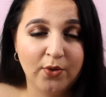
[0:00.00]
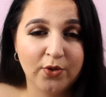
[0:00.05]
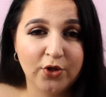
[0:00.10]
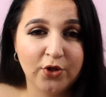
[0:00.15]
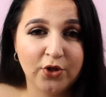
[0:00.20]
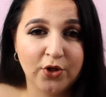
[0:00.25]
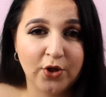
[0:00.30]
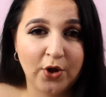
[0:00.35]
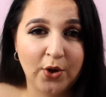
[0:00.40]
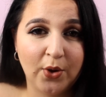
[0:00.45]

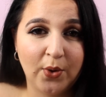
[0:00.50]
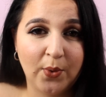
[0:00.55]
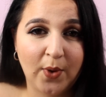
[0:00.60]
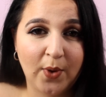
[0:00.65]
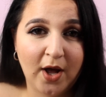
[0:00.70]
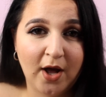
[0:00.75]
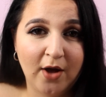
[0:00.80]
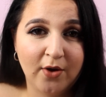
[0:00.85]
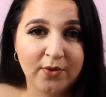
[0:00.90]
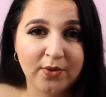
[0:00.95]
So
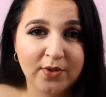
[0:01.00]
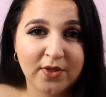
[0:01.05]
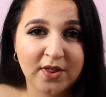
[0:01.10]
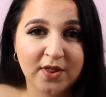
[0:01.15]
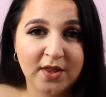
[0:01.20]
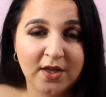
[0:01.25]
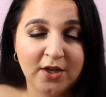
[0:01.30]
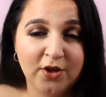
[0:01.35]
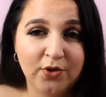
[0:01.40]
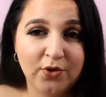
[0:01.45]
I'll
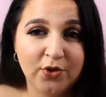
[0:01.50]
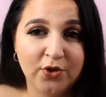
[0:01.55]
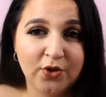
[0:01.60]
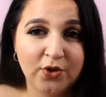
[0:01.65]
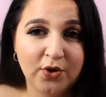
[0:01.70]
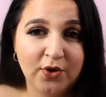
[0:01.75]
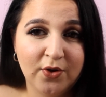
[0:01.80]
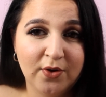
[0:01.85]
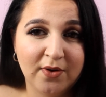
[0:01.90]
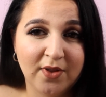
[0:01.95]
see you
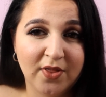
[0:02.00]
soon.